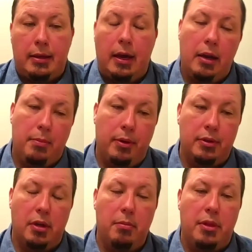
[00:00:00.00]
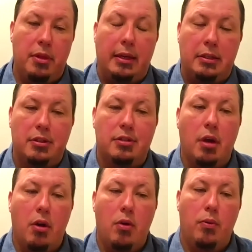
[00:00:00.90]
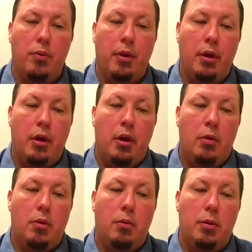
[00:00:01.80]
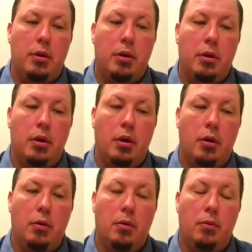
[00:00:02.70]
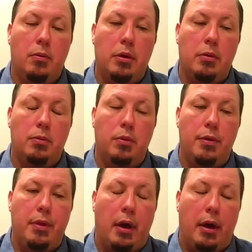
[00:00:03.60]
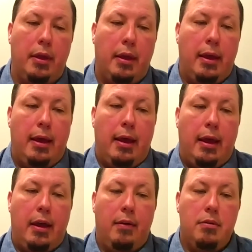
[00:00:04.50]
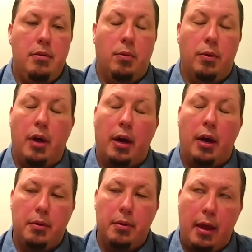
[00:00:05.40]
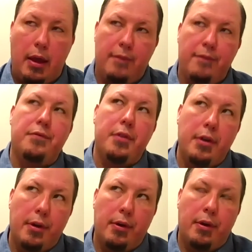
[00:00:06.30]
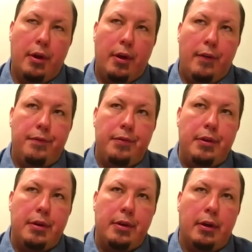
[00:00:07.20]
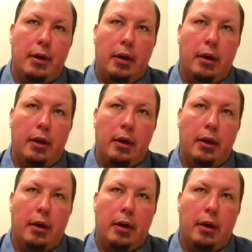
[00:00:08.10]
kind of puts some things in stone where we would not have, we're not going to have near the